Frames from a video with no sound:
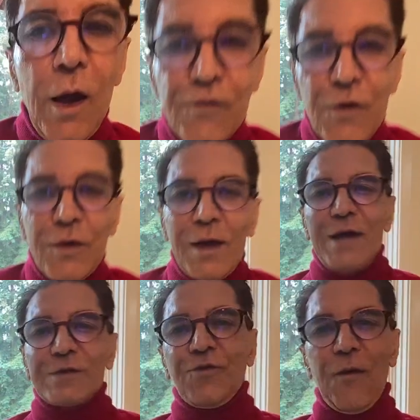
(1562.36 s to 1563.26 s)
everything
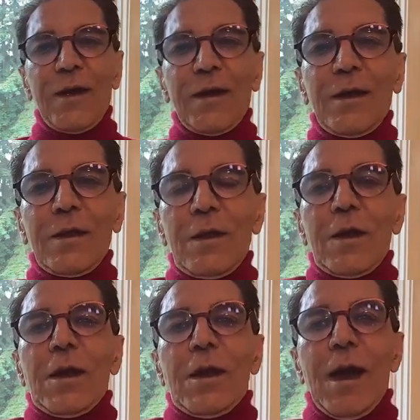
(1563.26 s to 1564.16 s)
has failed,
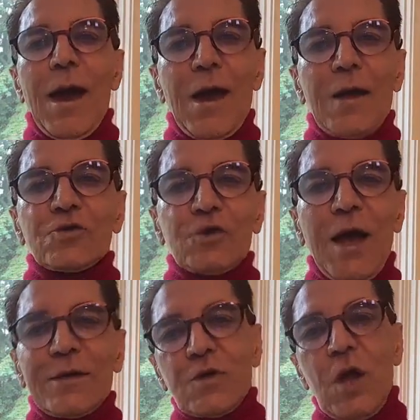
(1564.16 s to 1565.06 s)
and she
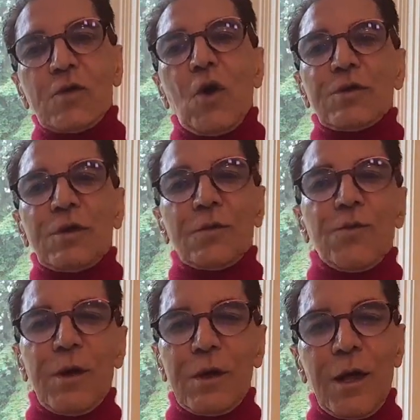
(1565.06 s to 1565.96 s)
has not
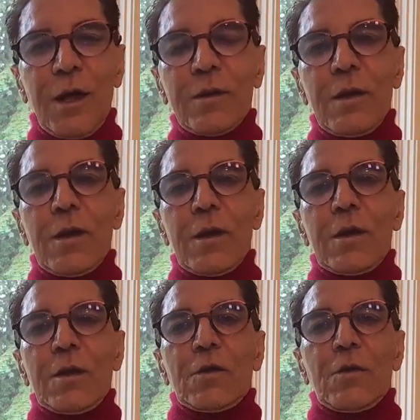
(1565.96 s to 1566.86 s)
gotten pregnant,
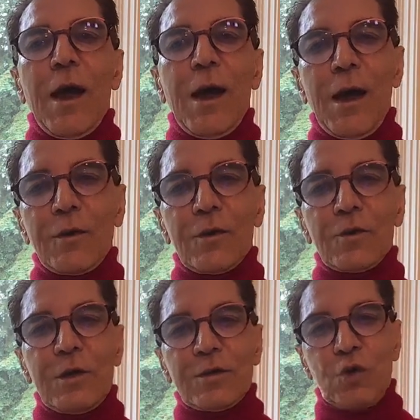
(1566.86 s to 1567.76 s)
and
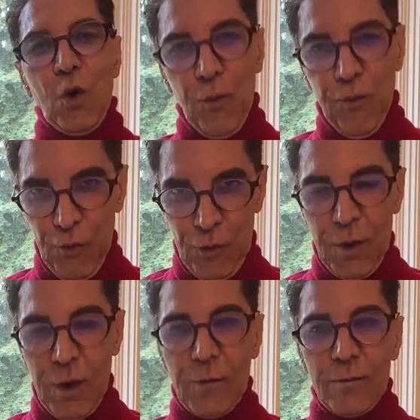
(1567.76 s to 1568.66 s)
there is hope for
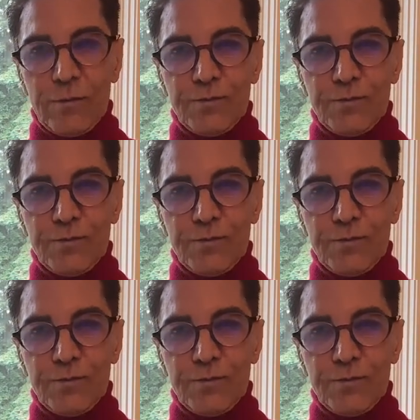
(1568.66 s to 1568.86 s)
them.